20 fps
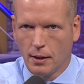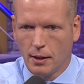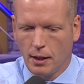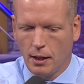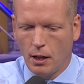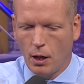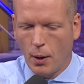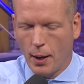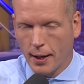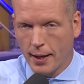You
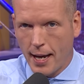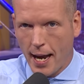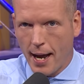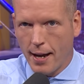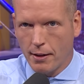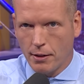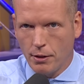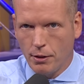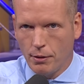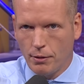know,
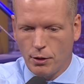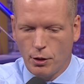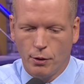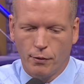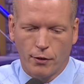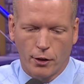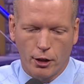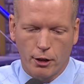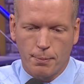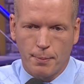again, you
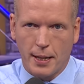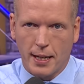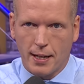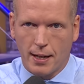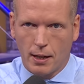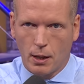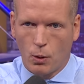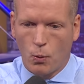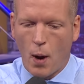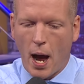you've heard me
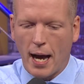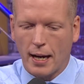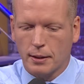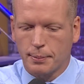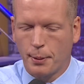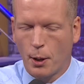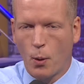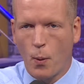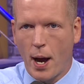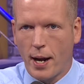kind of wax
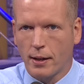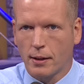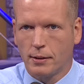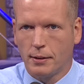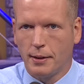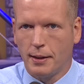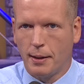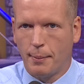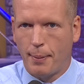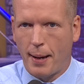
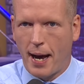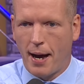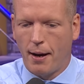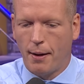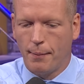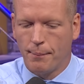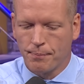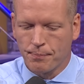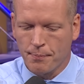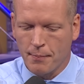poetically
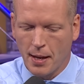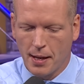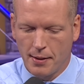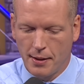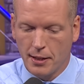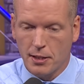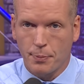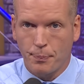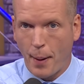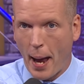about
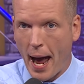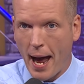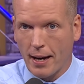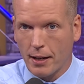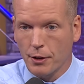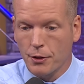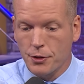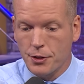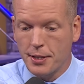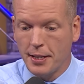this
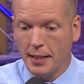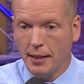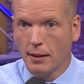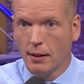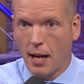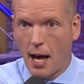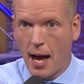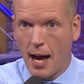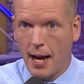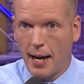Packers D
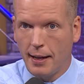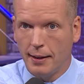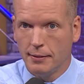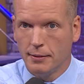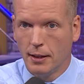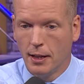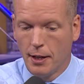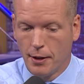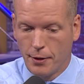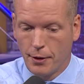line,